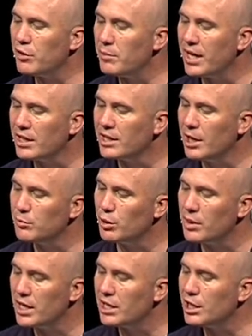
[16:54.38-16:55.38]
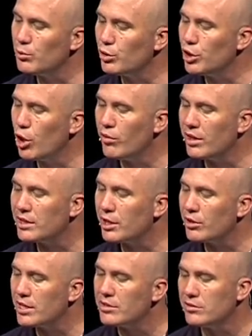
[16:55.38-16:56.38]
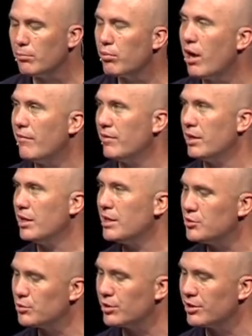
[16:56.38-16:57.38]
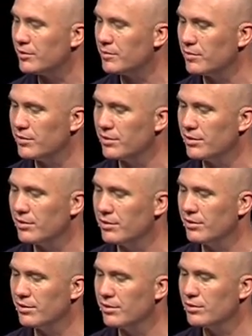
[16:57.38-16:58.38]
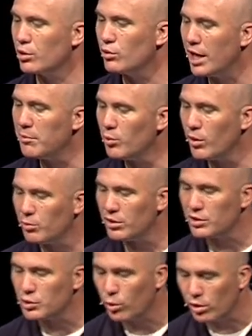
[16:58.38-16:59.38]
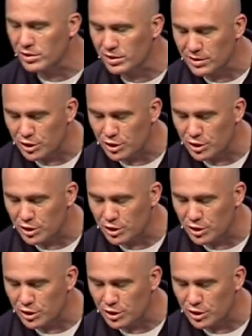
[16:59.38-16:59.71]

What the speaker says: the man come to me, and he will know that there is a prophet in Israel." So Naaman went with his horses